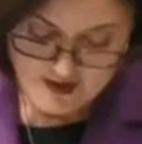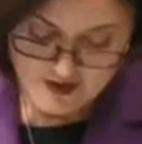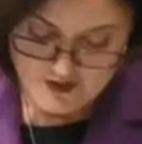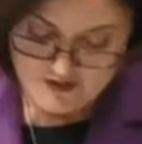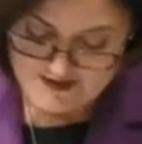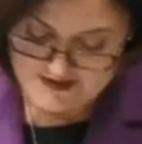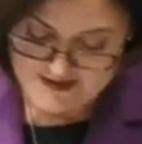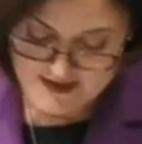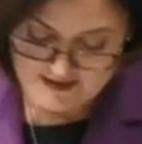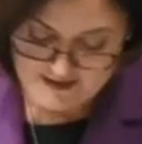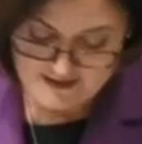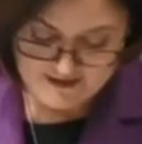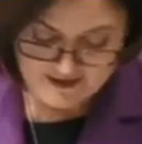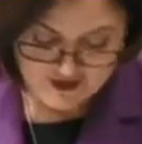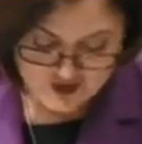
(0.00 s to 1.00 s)
who said
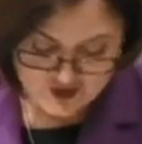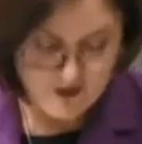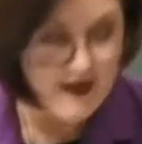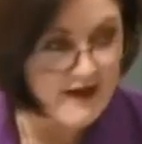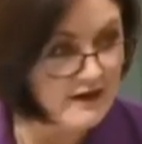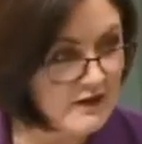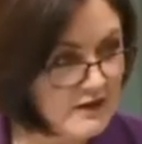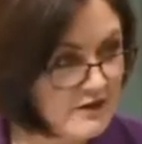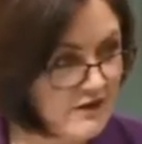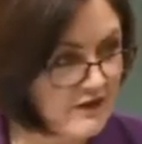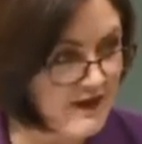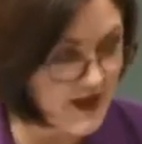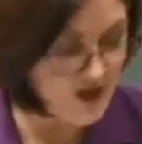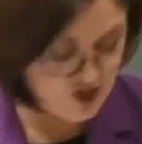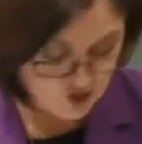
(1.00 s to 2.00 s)
in the Australian
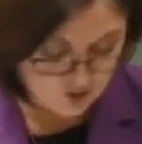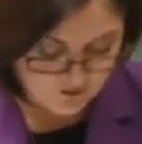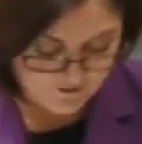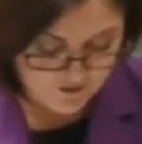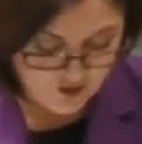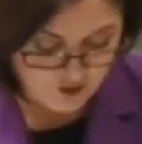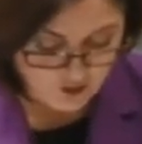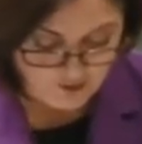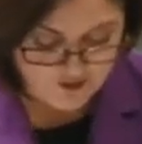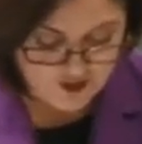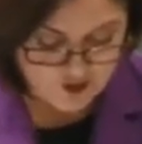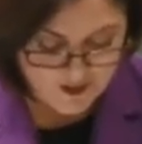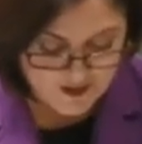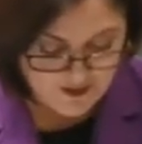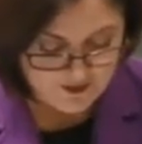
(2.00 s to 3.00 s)
Financial Review on the
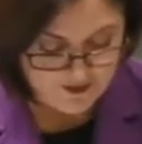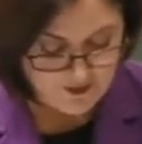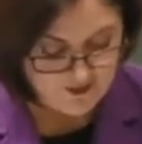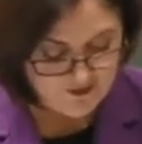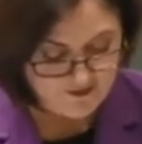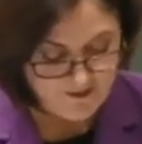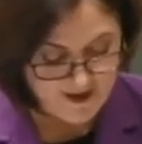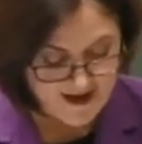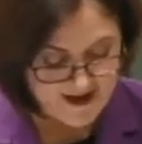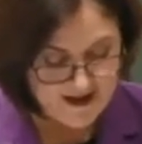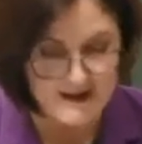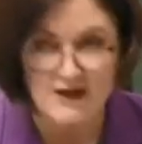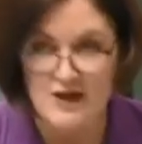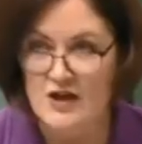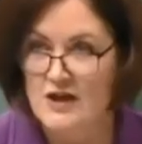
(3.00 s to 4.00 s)
23rd of
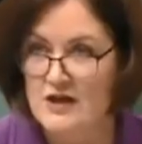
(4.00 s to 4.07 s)
May